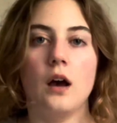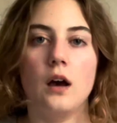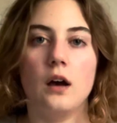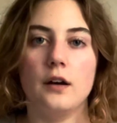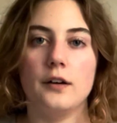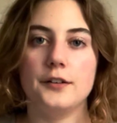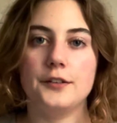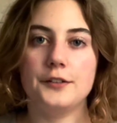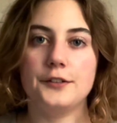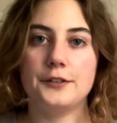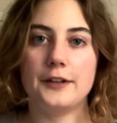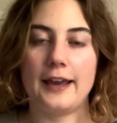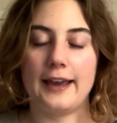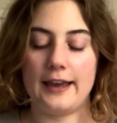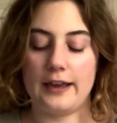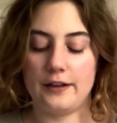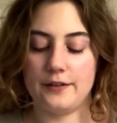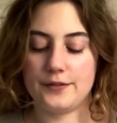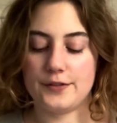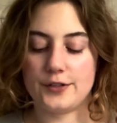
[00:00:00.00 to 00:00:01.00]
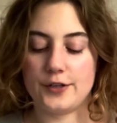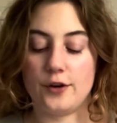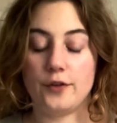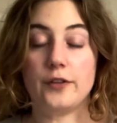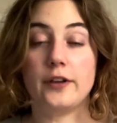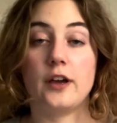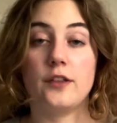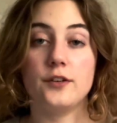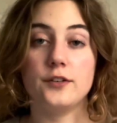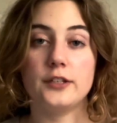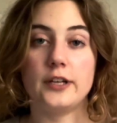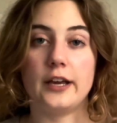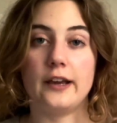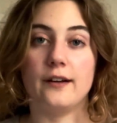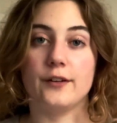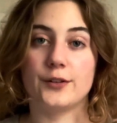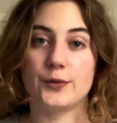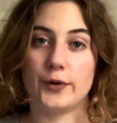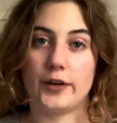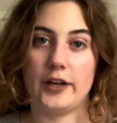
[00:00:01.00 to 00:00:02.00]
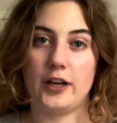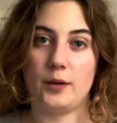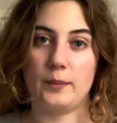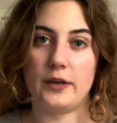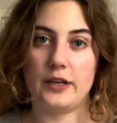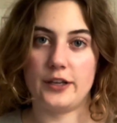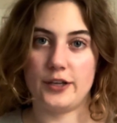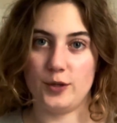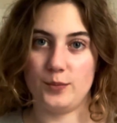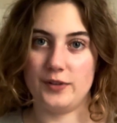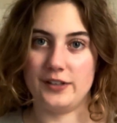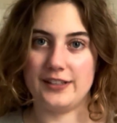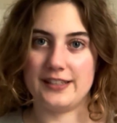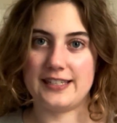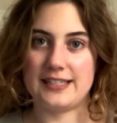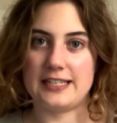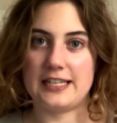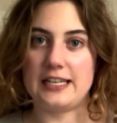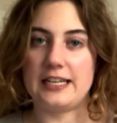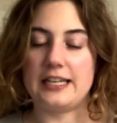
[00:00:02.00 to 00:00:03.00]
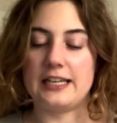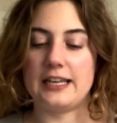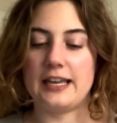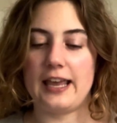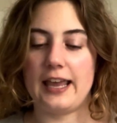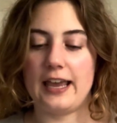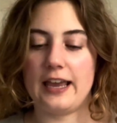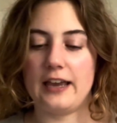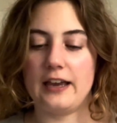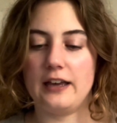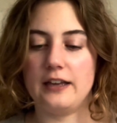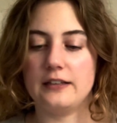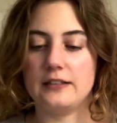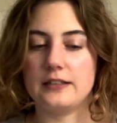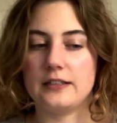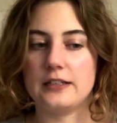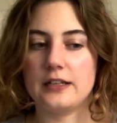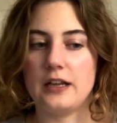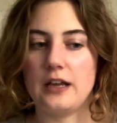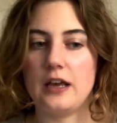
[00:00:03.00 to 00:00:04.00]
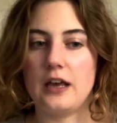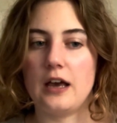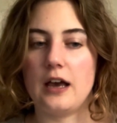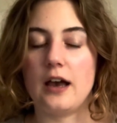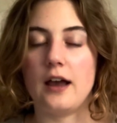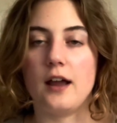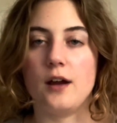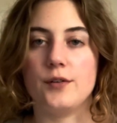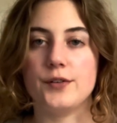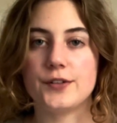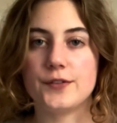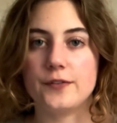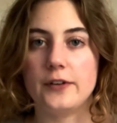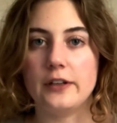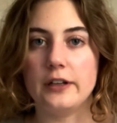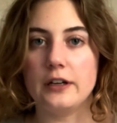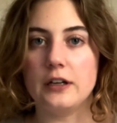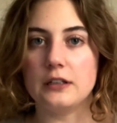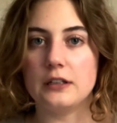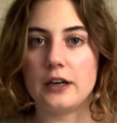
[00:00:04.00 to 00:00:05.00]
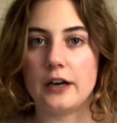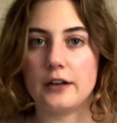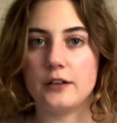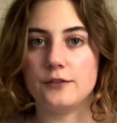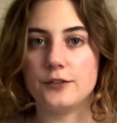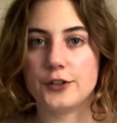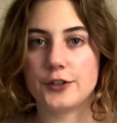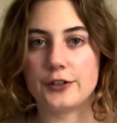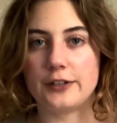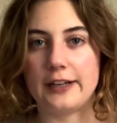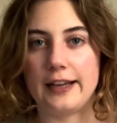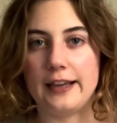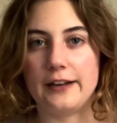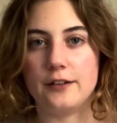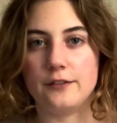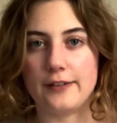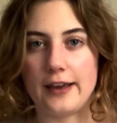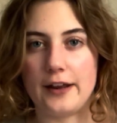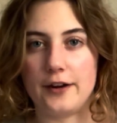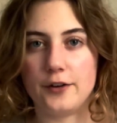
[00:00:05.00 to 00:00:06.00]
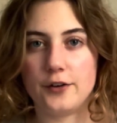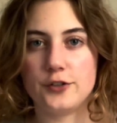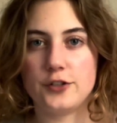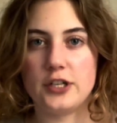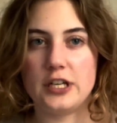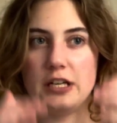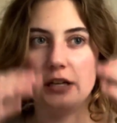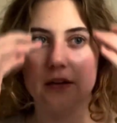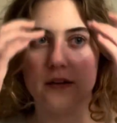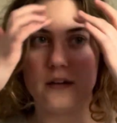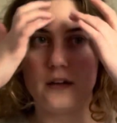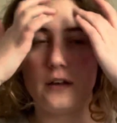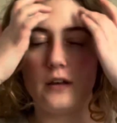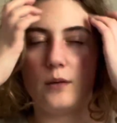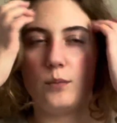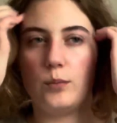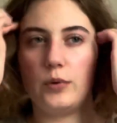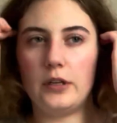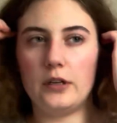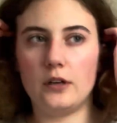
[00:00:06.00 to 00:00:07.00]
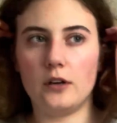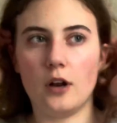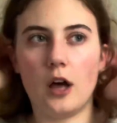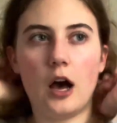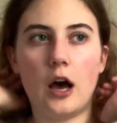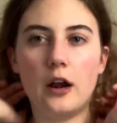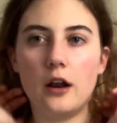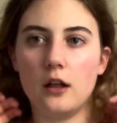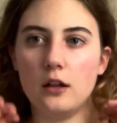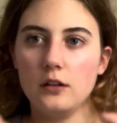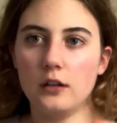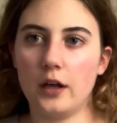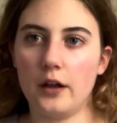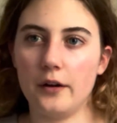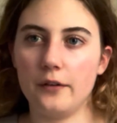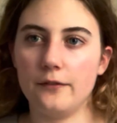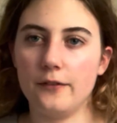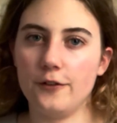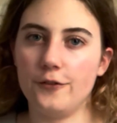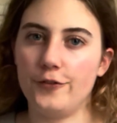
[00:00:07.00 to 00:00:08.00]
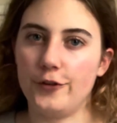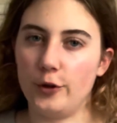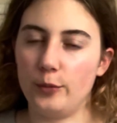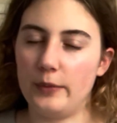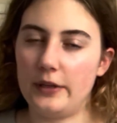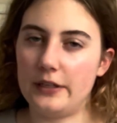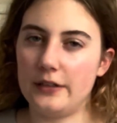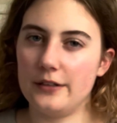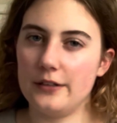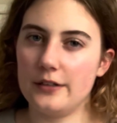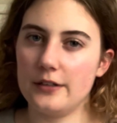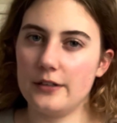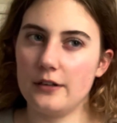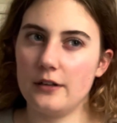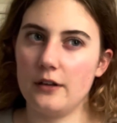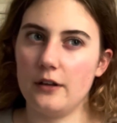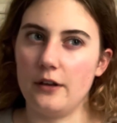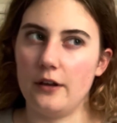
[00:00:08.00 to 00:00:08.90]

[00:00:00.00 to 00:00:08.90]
Okay, so the other day I was working on my cumulus tee and I was feeling a lot of creative energy, but not a lot of fulfillment